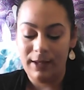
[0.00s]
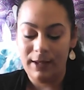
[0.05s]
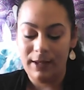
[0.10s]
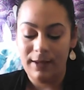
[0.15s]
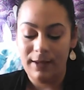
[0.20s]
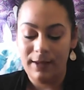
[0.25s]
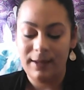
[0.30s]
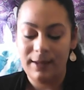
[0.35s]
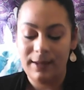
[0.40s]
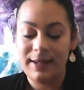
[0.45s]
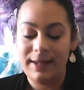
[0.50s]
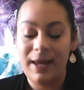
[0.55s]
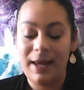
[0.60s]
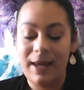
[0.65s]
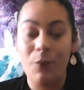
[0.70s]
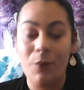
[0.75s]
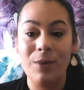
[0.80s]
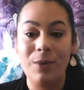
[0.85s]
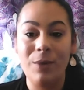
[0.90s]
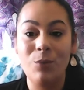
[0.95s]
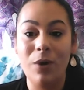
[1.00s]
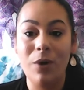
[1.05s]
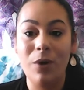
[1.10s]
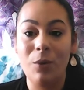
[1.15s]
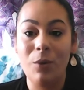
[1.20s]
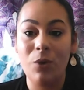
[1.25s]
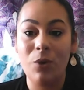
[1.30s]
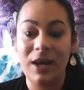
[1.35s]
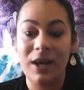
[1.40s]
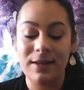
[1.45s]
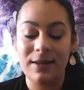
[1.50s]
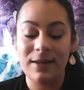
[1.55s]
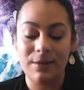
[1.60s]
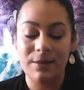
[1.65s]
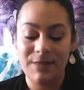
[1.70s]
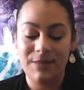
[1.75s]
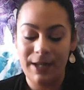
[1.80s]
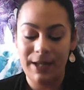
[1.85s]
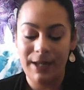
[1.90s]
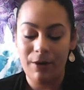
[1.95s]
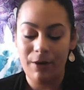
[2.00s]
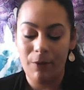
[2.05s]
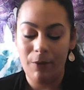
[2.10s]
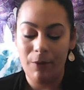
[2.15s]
Let's get one more and we'll get some tarot.